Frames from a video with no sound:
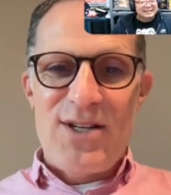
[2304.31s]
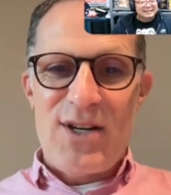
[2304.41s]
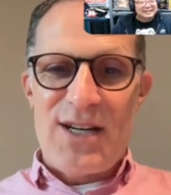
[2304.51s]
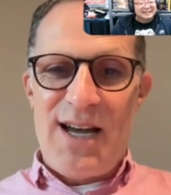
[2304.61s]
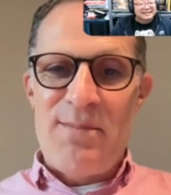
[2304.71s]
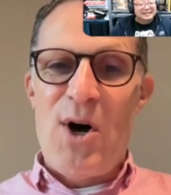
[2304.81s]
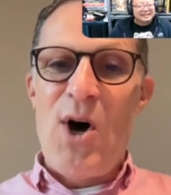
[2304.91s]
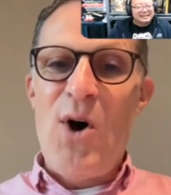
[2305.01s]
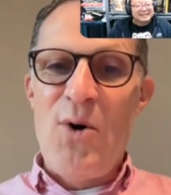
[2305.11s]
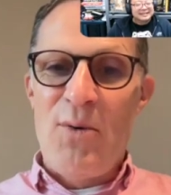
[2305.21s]
to come
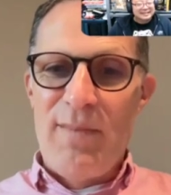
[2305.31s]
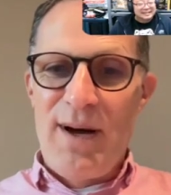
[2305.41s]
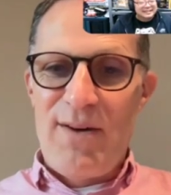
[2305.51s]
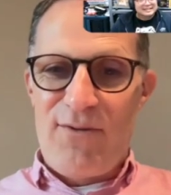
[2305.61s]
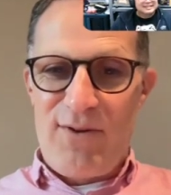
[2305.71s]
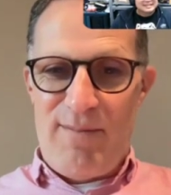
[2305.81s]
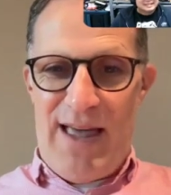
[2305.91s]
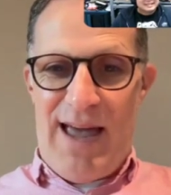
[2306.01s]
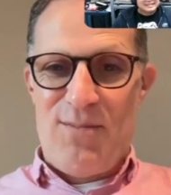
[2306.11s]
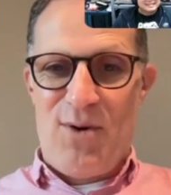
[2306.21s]
home from
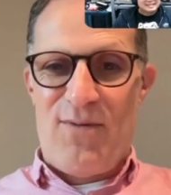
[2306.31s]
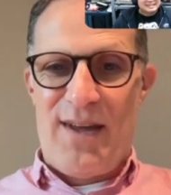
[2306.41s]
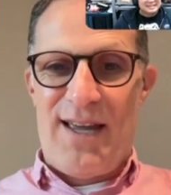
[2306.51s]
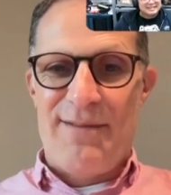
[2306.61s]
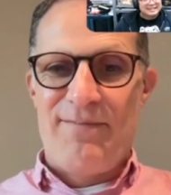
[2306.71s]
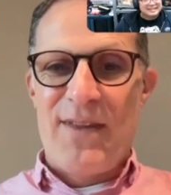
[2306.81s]
that movie,